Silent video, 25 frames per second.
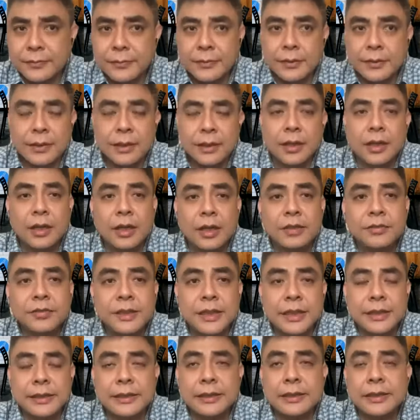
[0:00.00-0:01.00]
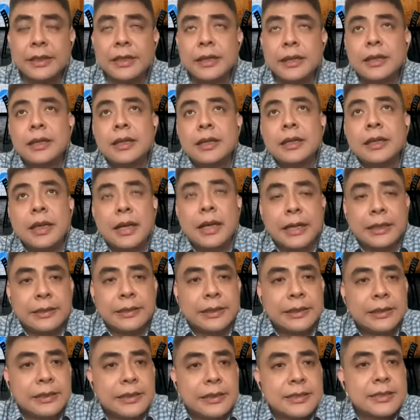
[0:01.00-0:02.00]
However, I think
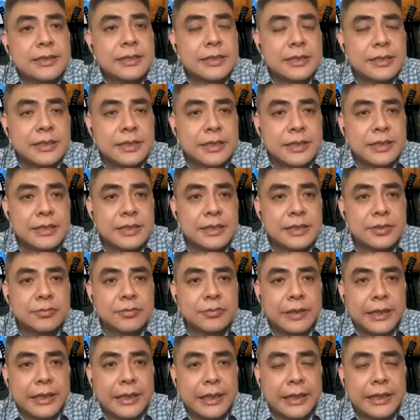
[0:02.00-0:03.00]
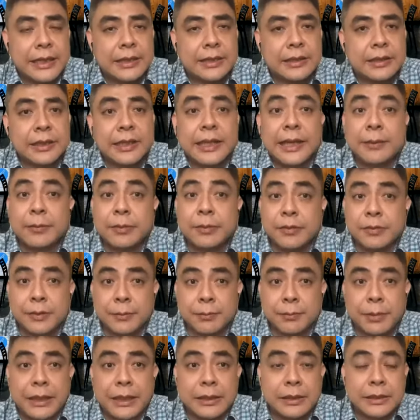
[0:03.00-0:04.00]
this is where the gap of the
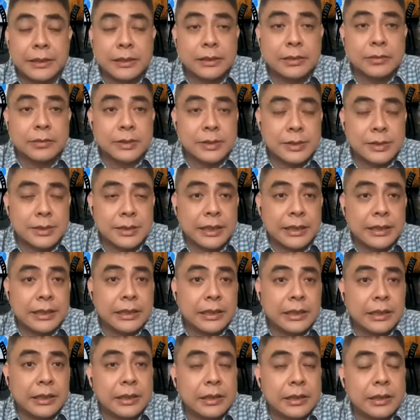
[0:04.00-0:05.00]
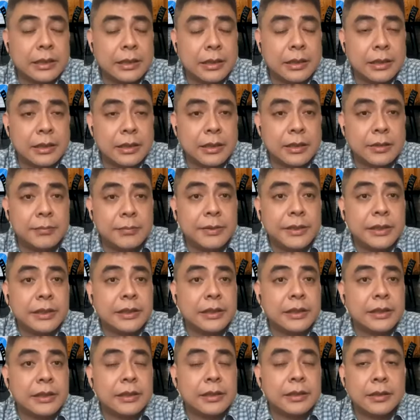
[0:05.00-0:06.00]
partner would slightly be
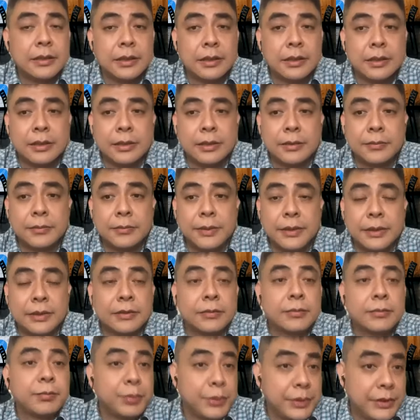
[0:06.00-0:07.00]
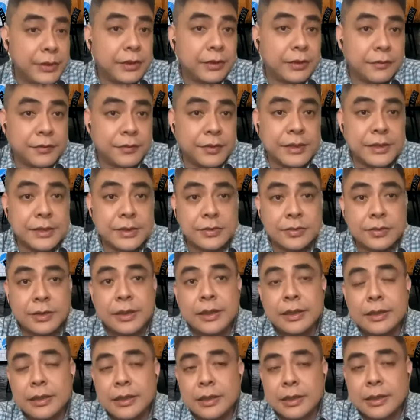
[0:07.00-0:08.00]
pretty obvious,
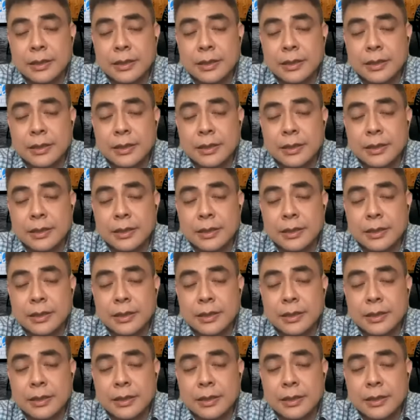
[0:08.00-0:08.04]
right?